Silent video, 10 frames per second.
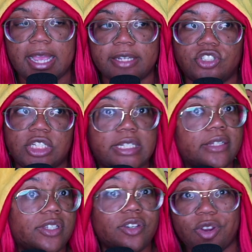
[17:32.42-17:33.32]
and she
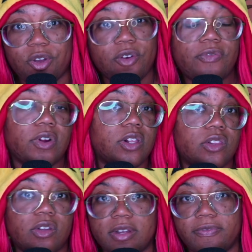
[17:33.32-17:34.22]
doesn't know for a
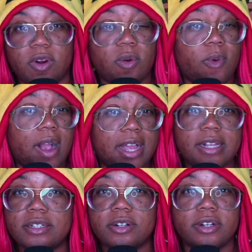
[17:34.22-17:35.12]

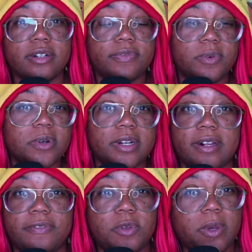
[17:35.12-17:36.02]
while or for
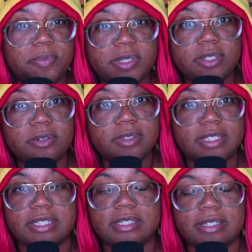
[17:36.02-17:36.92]
a few
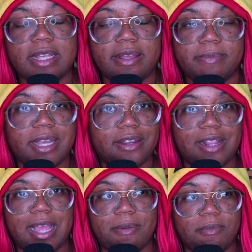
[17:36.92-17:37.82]
episodes, I'm not gonna
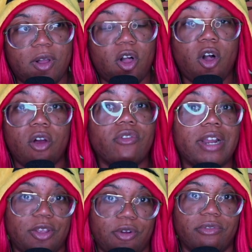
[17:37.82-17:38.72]
lie, I'm
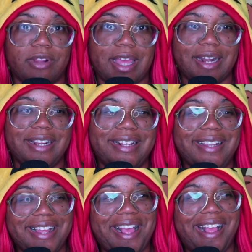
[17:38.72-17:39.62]
already over that.
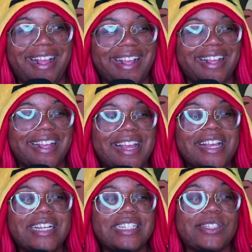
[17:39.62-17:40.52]

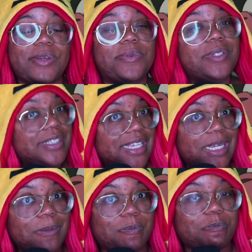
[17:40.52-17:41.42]
So we'll see.